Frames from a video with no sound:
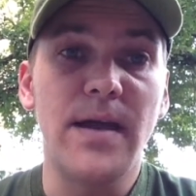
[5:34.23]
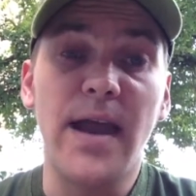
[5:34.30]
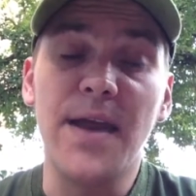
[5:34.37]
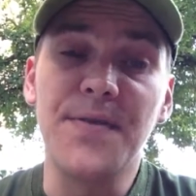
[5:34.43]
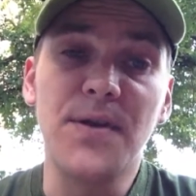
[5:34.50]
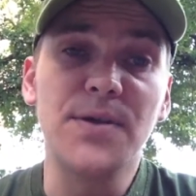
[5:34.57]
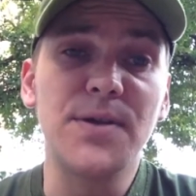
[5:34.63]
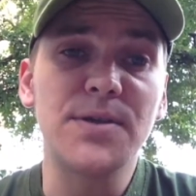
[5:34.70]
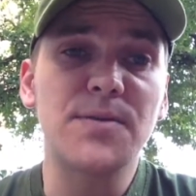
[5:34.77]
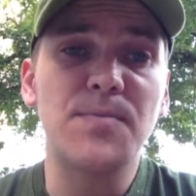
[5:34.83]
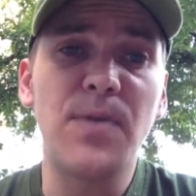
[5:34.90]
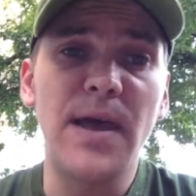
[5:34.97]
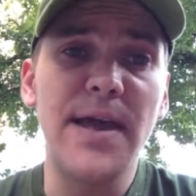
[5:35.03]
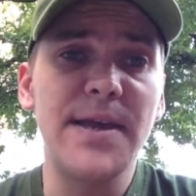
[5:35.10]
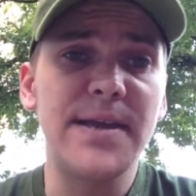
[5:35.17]
And they're just
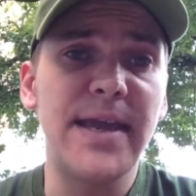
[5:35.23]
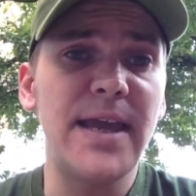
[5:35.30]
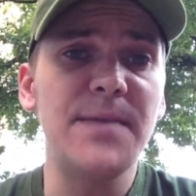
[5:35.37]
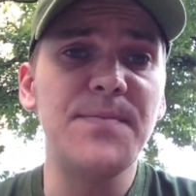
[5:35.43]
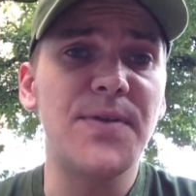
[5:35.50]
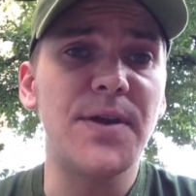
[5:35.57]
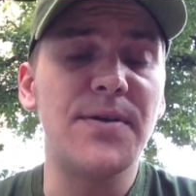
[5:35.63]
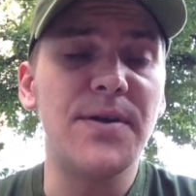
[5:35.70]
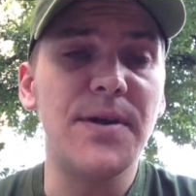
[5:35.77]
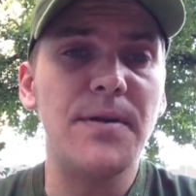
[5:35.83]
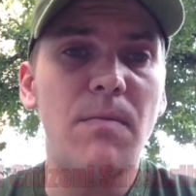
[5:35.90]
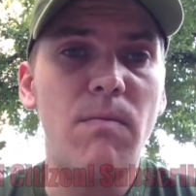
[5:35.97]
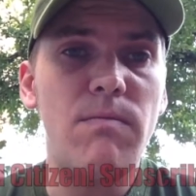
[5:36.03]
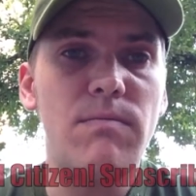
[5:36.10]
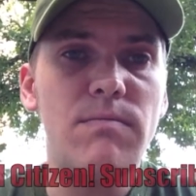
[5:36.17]
applying game theory.
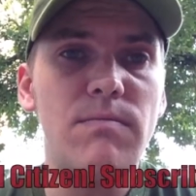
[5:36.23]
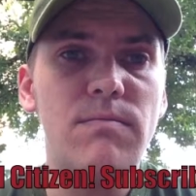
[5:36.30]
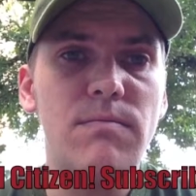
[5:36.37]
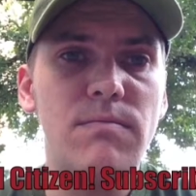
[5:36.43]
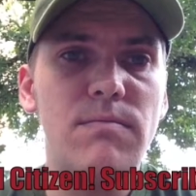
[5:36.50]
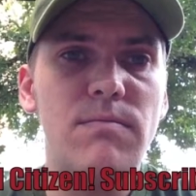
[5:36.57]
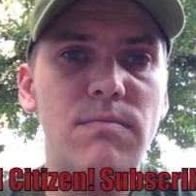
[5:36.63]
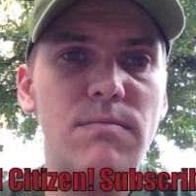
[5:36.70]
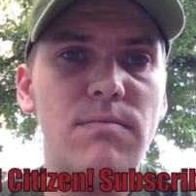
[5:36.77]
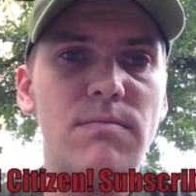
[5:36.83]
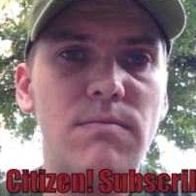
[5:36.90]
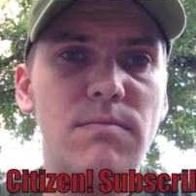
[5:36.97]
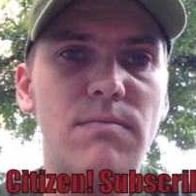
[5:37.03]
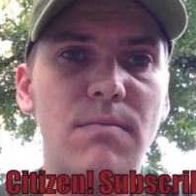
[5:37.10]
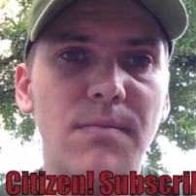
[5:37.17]

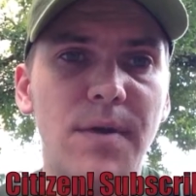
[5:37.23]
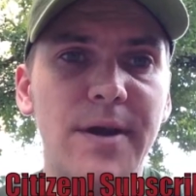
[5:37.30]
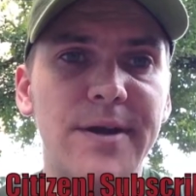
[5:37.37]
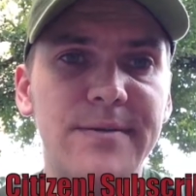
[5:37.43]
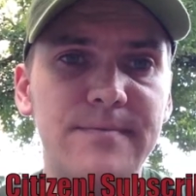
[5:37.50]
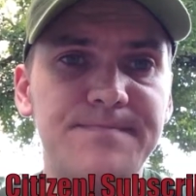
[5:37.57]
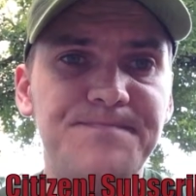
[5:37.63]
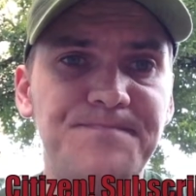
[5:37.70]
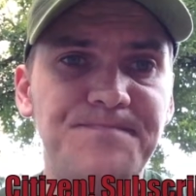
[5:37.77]
Alright?